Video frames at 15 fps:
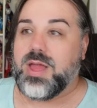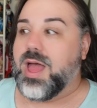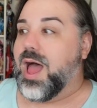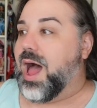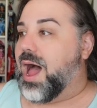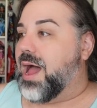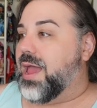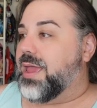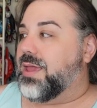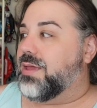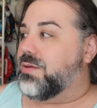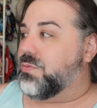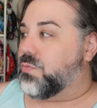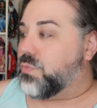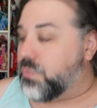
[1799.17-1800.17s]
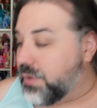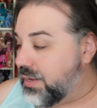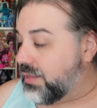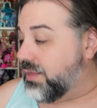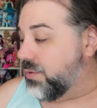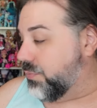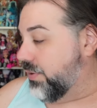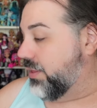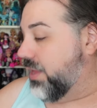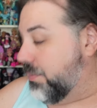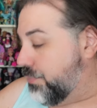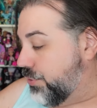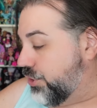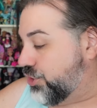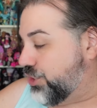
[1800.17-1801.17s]
I really, really
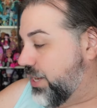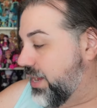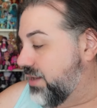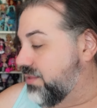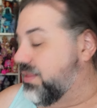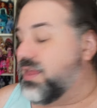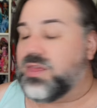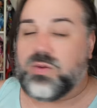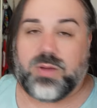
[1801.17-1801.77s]
appreciate that you